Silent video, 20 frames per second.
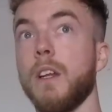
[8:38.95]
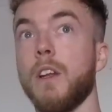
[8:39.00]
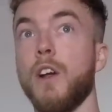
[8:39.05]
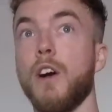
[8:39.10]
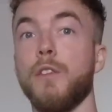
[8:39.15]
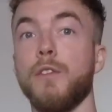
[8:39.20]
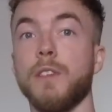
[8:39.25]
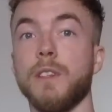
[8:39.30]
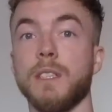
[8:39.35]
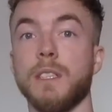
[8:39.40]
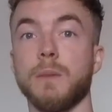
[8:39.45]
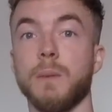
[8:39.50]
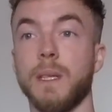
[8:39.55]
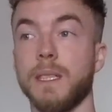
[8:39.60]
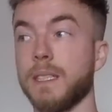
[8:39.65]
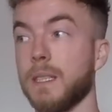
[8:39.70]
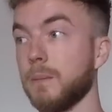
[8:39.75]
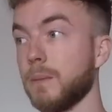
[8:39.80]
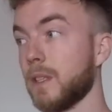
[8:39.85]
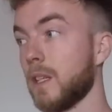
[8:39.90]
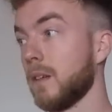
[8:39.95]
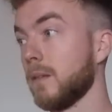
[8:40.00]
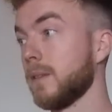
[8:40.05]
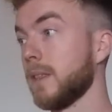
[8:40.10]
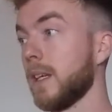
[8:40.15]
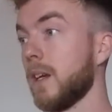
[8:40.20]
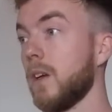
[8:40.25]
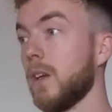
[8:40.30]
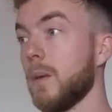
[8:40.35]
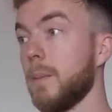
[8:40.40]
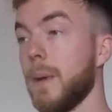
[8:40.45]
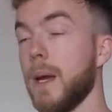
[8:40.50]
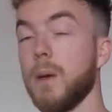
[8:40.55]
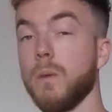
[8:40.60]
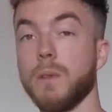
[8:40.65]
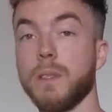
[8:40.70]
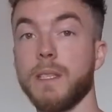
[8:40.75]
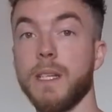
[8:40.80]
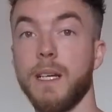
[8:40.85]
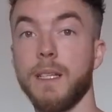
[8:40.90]
an office where sometimes they've got the
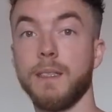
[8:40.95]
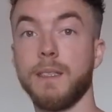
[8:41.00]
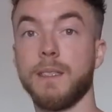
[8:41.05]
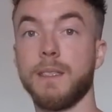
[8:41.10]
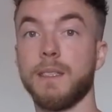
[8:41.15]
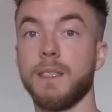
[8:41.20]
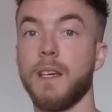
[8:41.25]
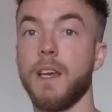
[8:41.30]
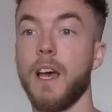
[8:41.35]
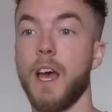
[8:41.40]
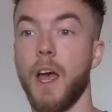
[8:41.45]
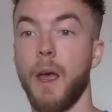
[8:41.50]
metal studs,